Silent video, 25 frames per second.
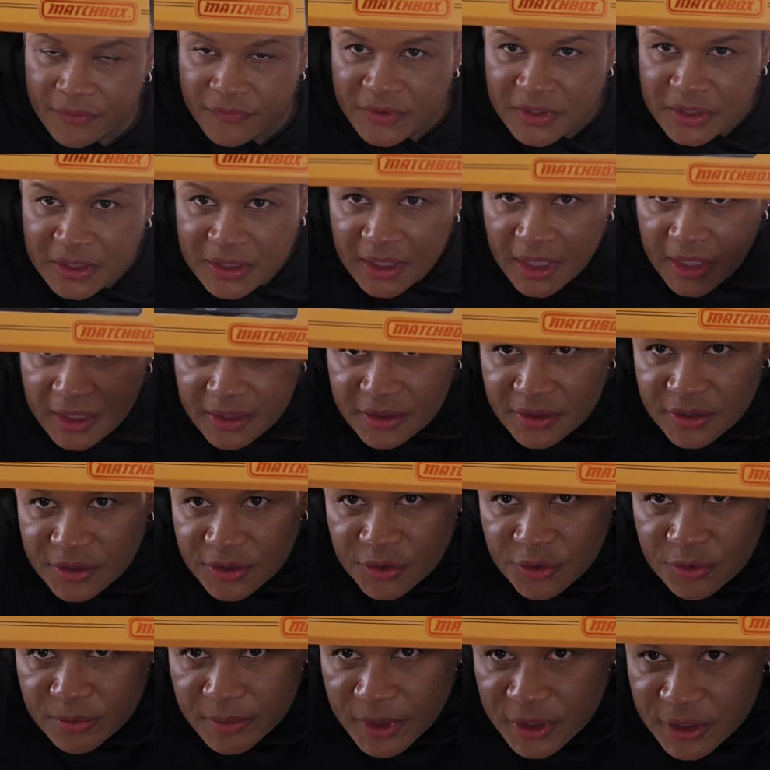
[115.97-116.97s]
It's not
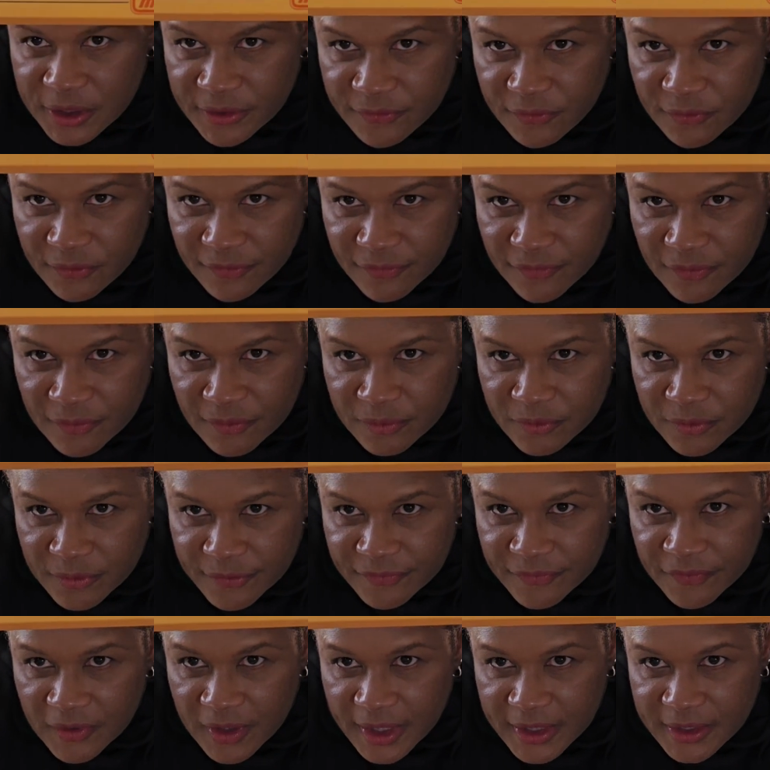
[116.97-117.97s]
too much of a
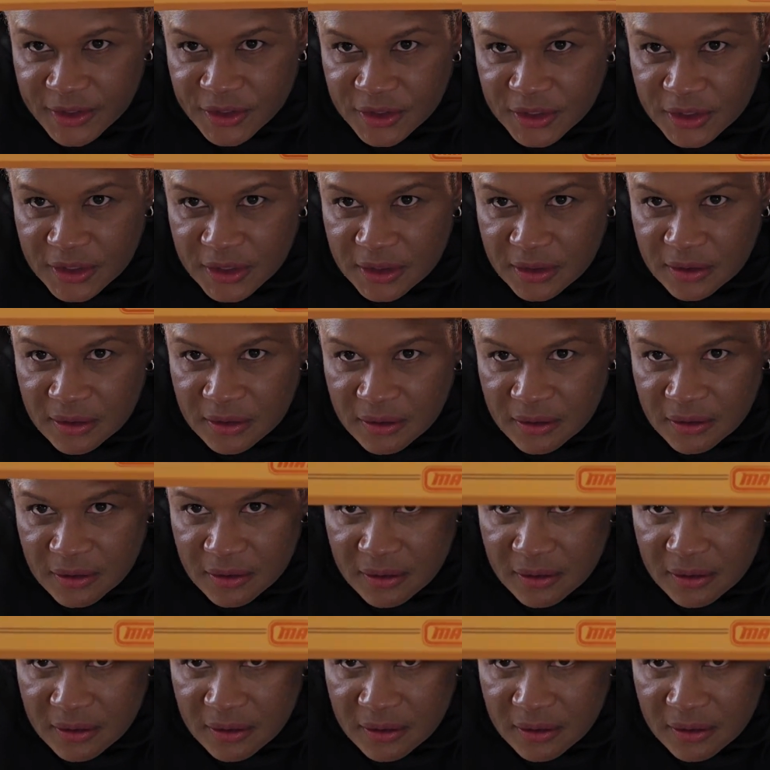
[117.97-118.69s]
reflection.